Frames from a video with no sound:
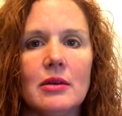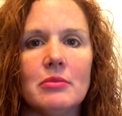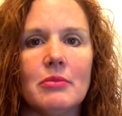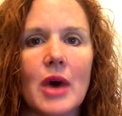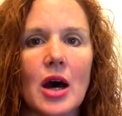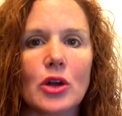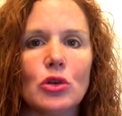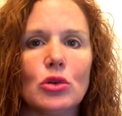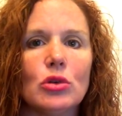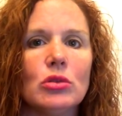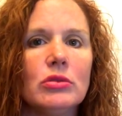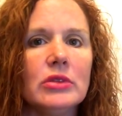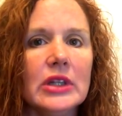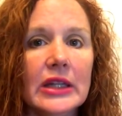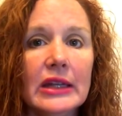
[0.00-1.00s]
model,
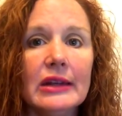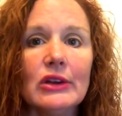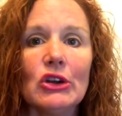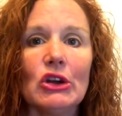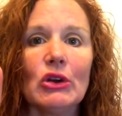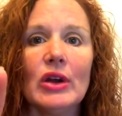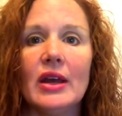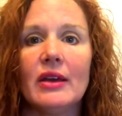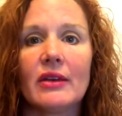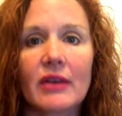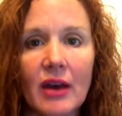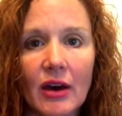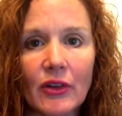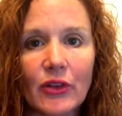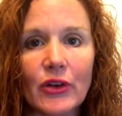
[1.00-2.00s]
year,
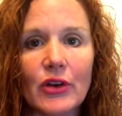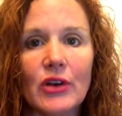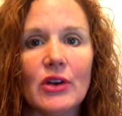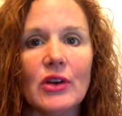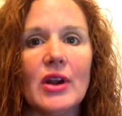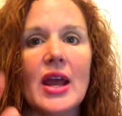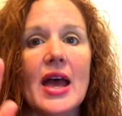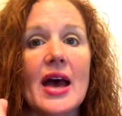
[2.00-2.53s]
color,